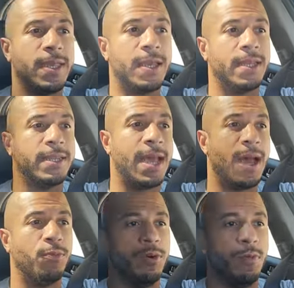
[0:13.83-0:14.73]
and
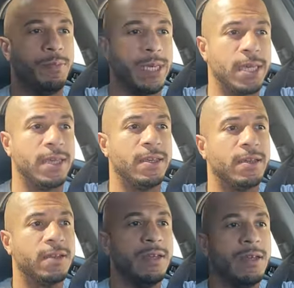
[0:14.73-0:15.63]
that will be
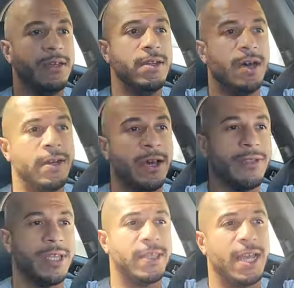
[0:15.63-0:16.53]
none
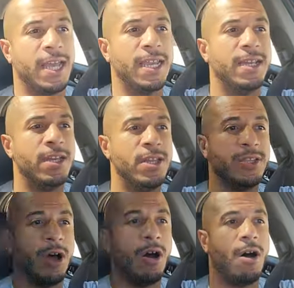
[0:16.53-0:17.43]
other than
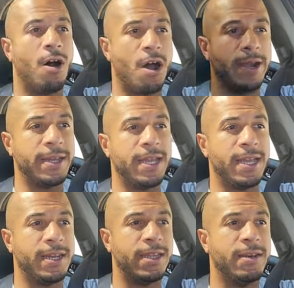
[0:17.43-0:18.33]
the
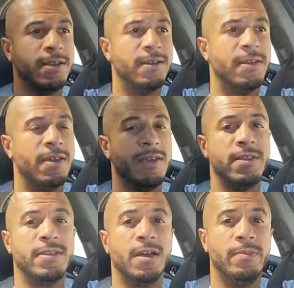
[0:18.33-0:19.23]

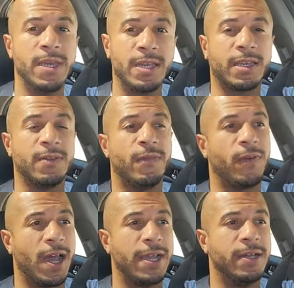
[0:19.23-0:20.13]
hard-hitting Dominican
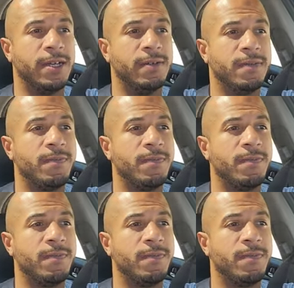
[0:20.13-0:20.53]
fighter,